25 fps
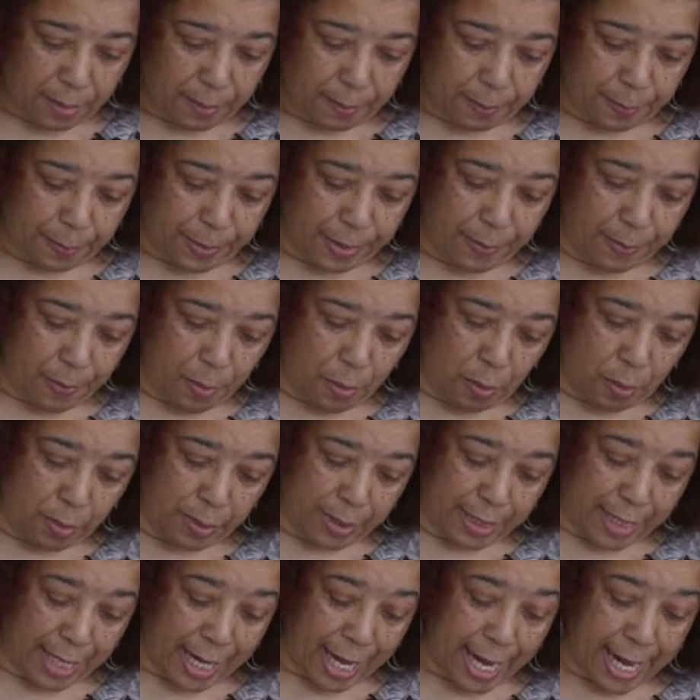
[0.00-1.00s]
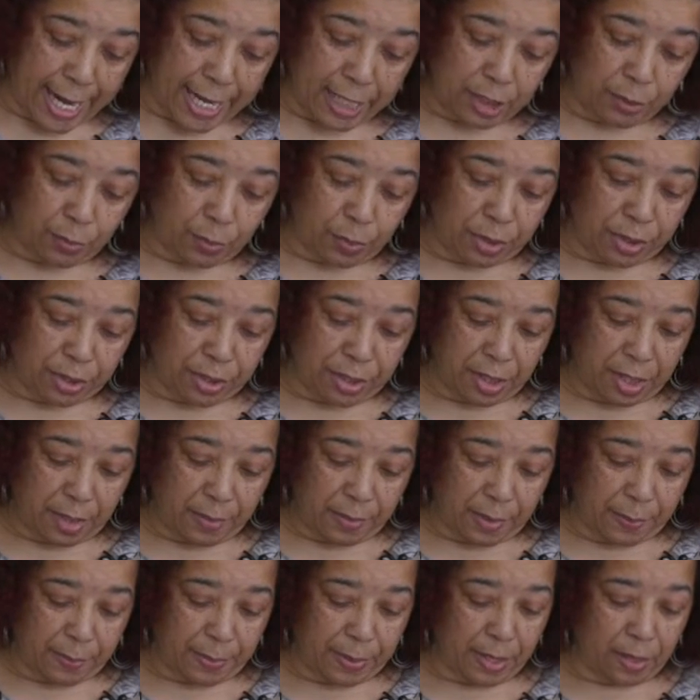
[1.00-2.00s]
Be more engaged with
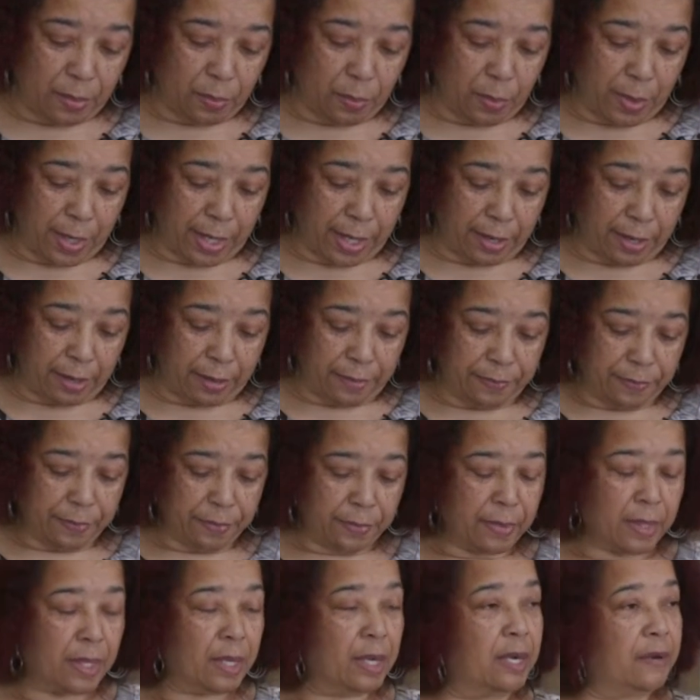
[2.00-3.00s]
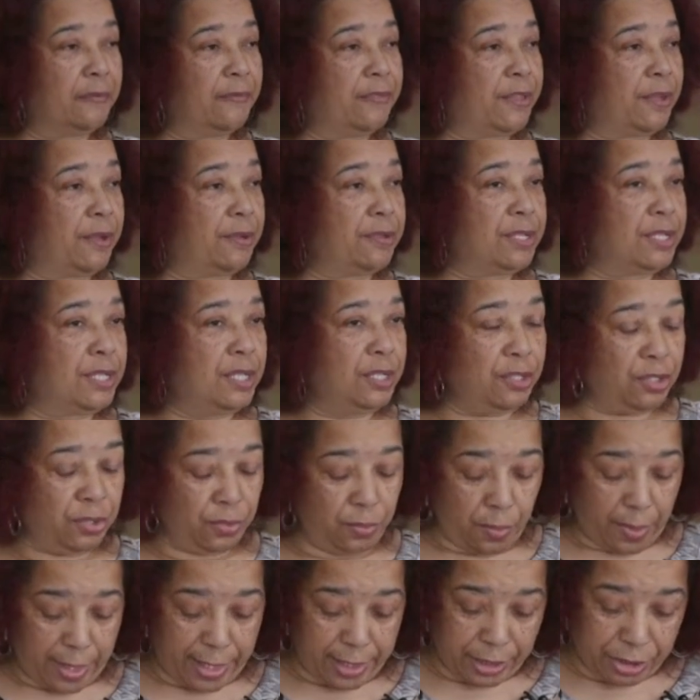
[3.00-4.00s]
them and be aware of their
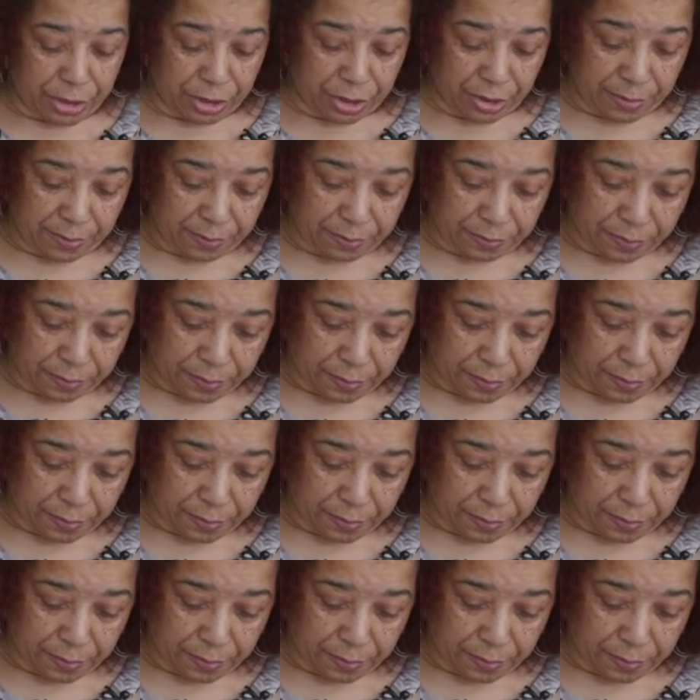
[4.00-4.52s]
situation.